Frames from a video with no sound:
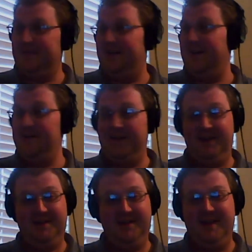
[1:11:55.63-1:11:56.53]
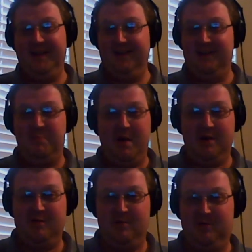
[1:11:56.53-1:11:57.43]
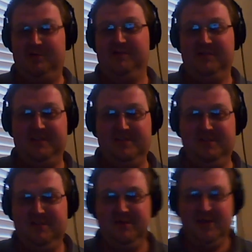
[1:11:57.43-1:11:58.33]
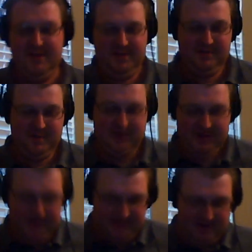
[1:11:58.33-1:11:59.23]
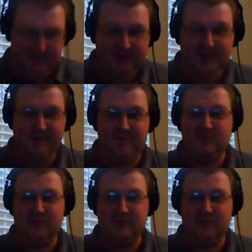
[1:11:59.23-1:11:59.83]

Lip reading: Anything's possible. There's been teams that have been tipped for